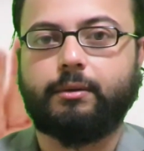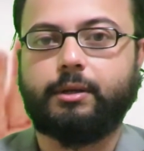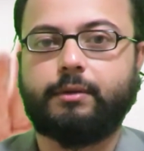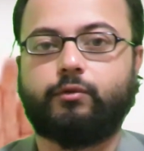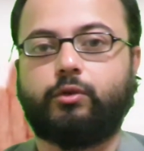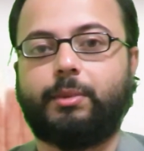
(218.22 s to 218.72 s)

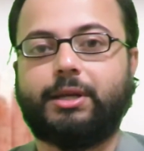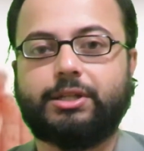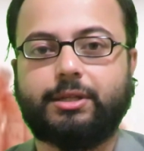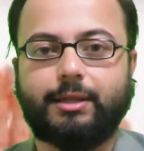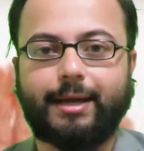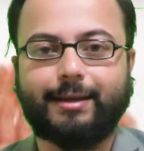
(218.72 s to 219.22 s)

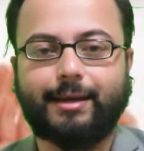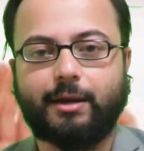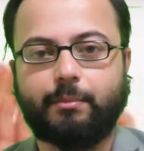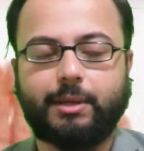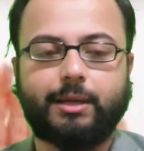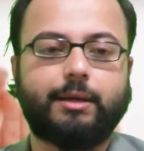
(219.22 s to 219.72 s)
information that
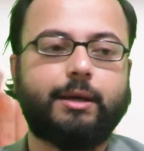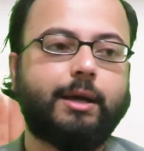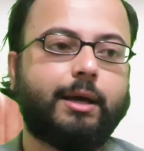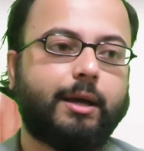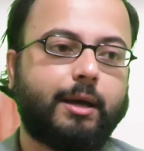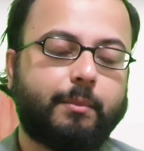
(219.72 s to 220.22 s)
are being
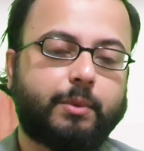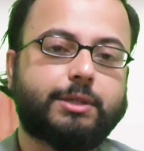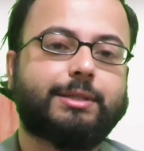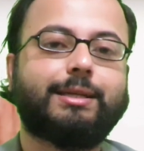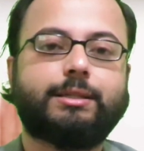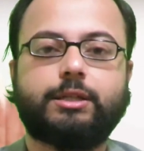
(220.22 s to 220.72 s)

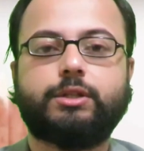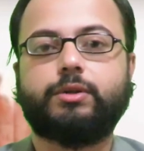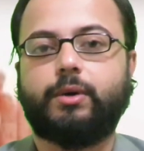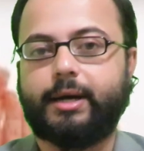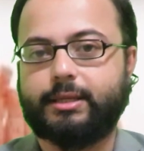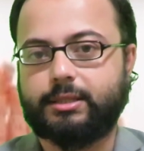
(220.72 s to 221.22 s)
presented
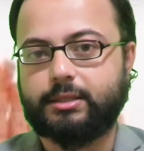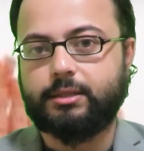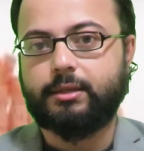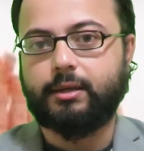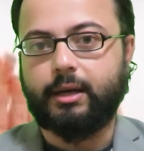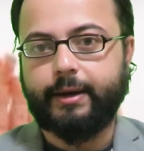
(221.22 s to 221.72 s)
to
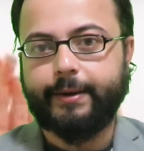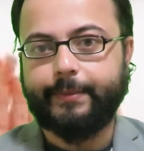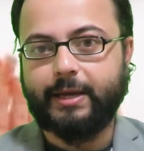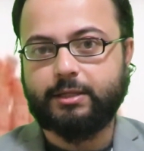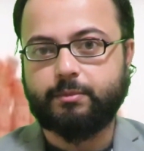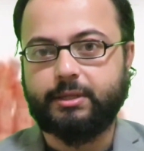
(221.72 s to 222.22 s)
us.
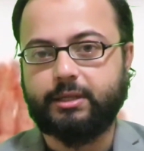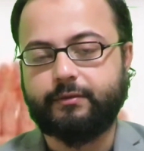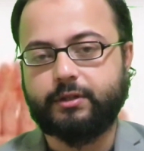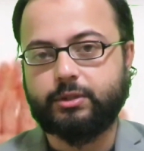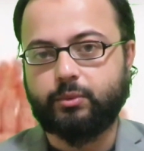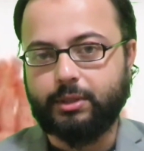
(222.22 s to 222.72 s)
As
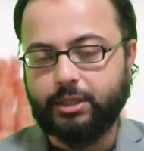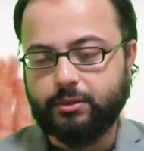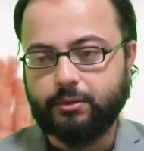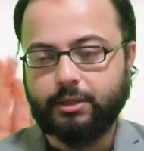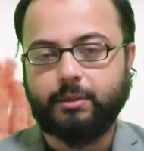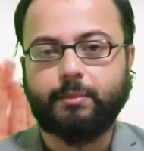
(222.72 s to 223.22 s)
believers, we need
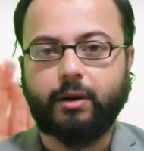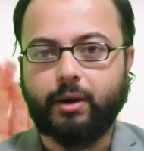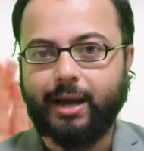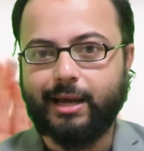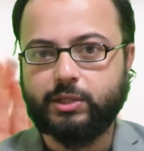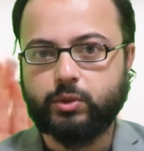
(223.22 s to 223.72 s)
to keep our
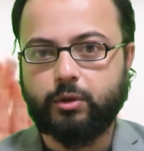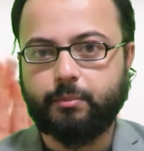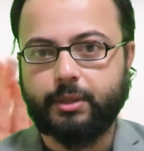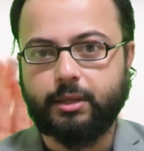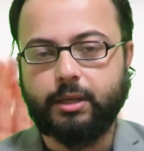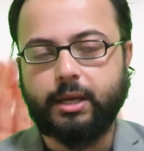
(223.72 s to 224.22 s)
eyes
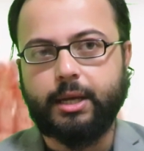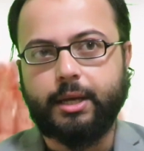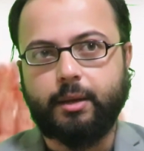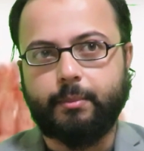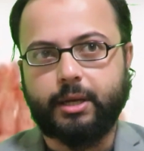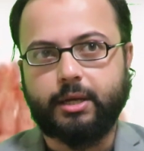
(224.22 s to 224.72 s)
open,
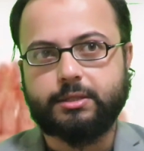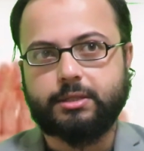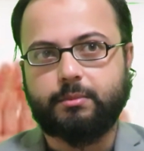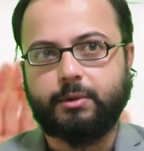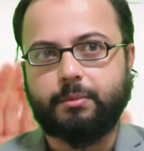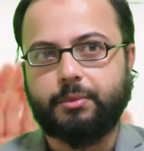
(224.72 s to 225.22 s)
because
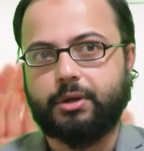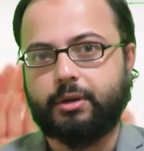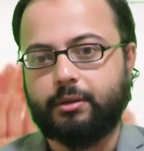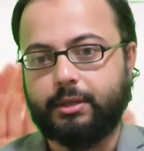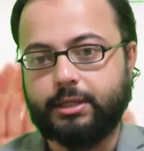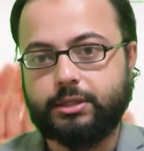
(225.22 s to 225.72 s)

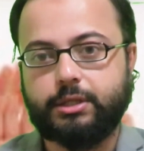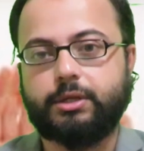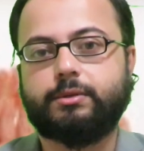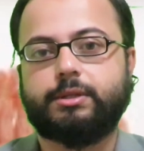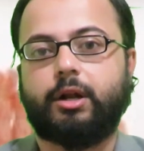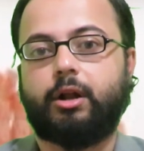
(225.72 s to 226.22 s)
remember this
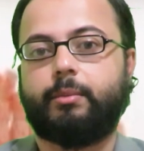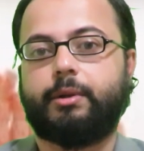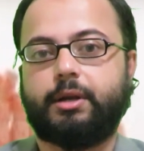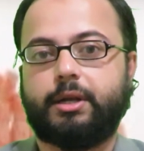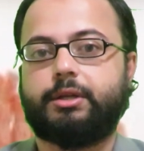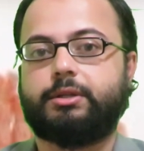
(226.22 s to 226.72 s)
news that I'll be
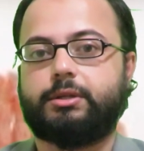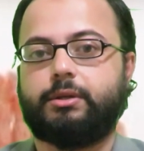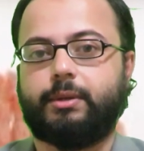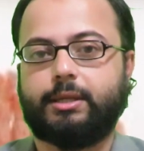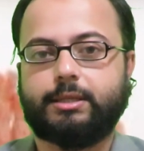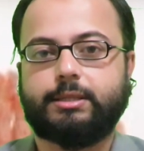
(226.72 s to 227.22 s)
reading to you
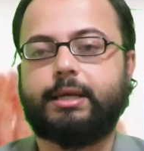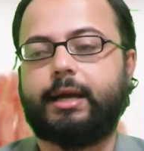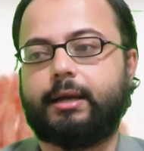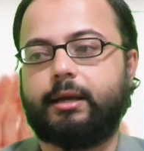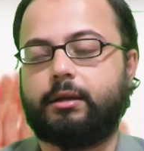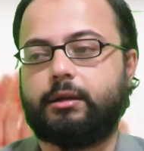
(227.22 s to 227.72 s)
in a
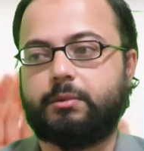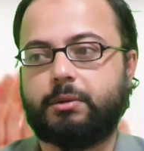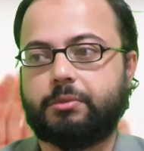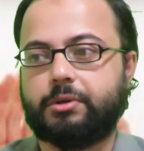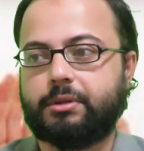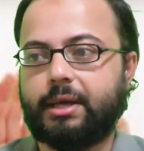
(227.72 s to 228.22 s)
second.
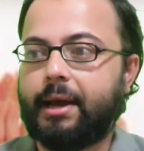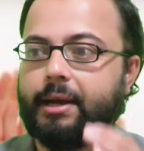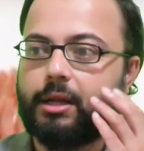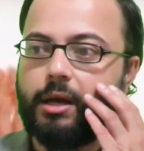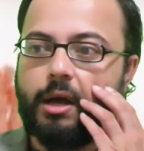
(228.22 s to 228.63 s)
Remember that